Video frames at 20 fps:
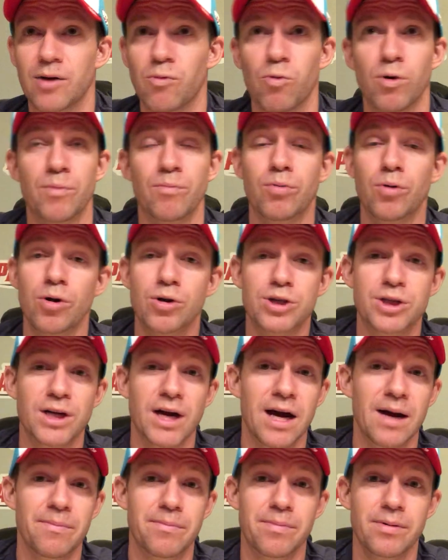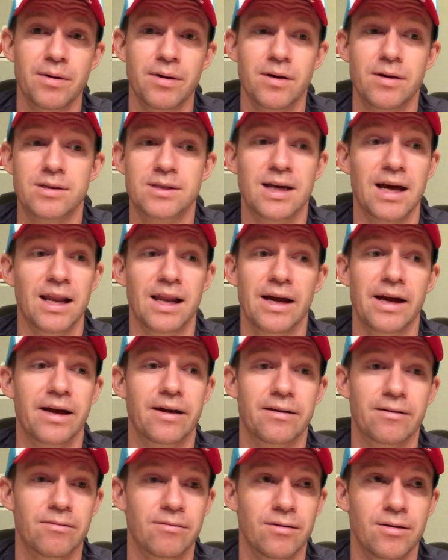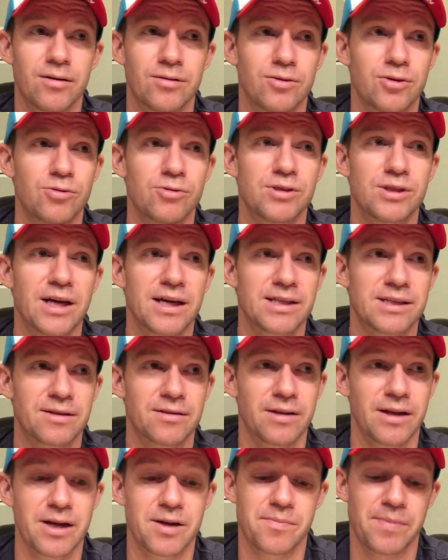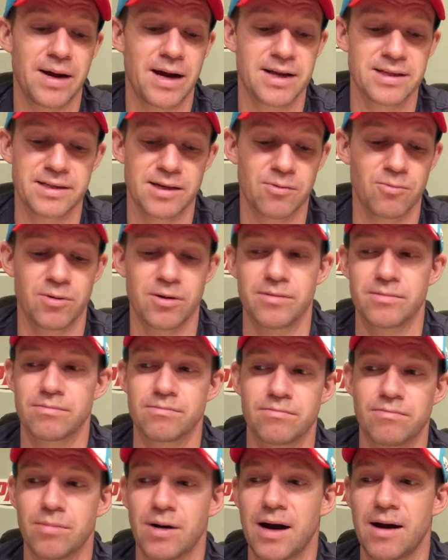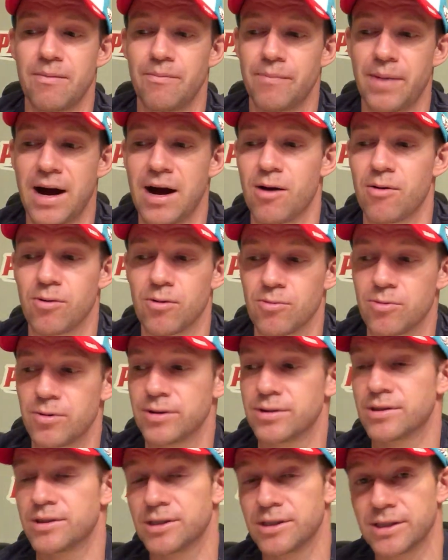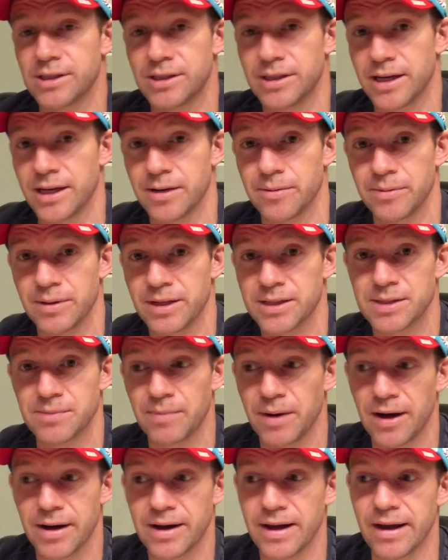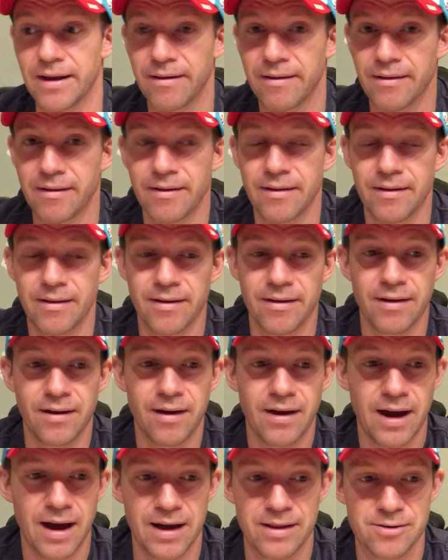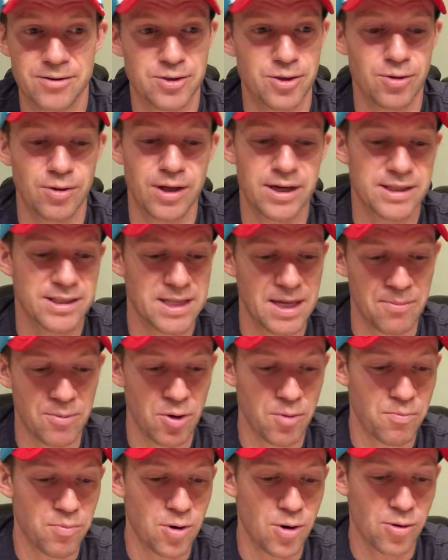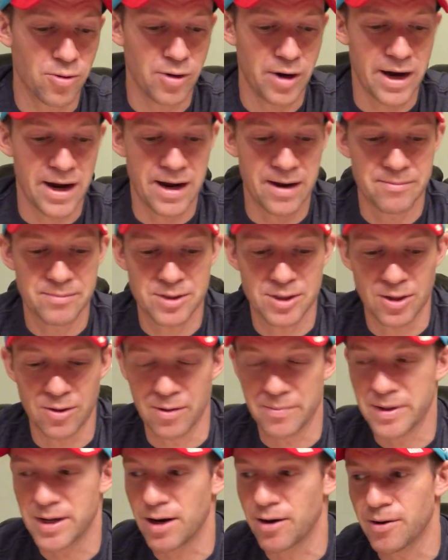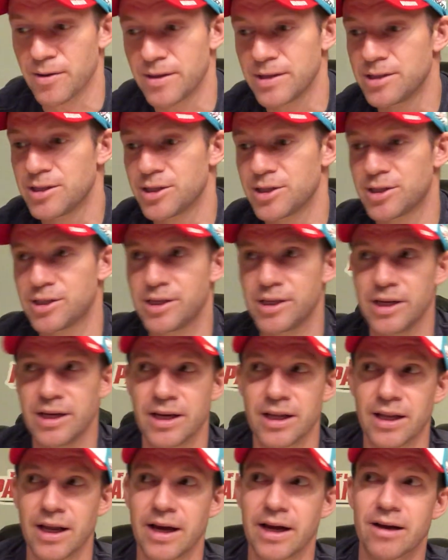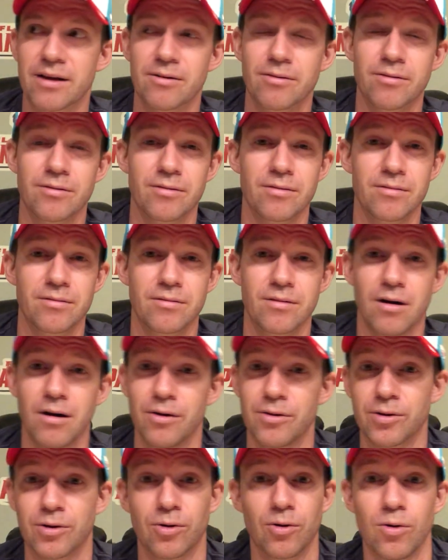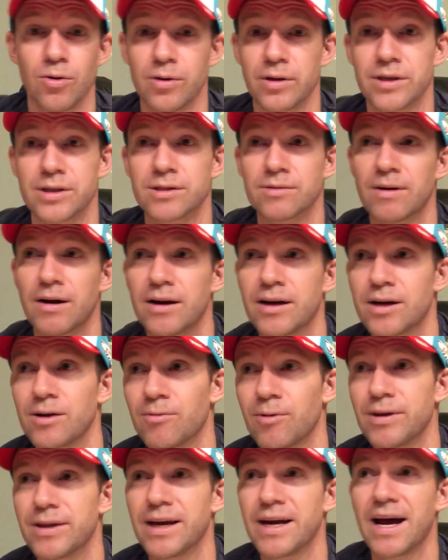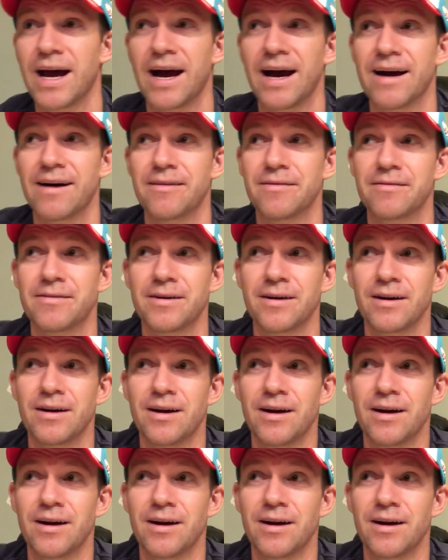like one pro shop. It's got like 2 sets of leg pads, like one Bauer, one CCM, and that's about it. And there's no like demo program. So, I mean, other than just seeing like other goalies around here, what they have,